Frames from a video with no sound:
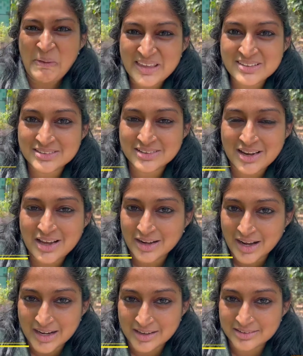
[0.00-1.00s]
pests in our
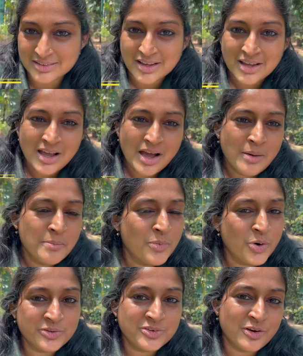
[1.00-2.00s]
gardens.
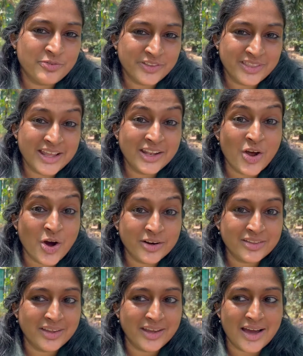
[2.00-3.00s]
Most often than not,
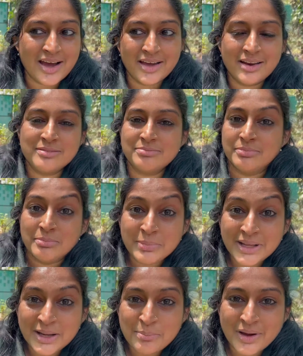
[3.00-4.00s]
they are
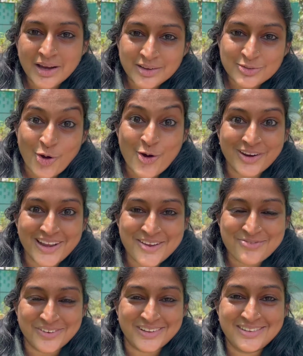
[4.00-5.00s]
mealybugs or
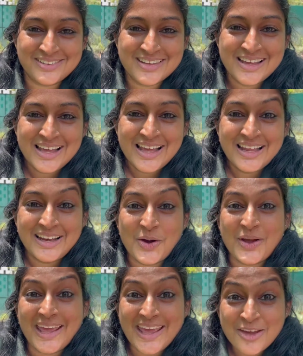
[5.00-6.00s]
aphids. Now,
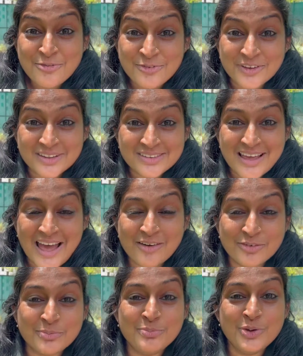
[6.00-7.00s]
aphids
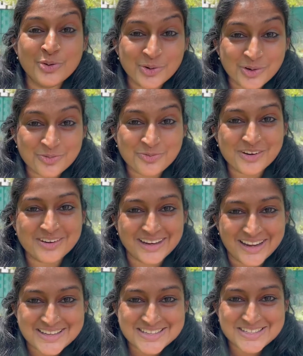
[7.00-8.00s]
have a beautiful
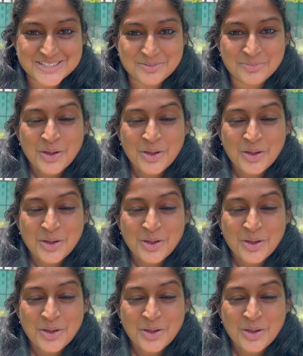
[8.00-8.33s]
relationship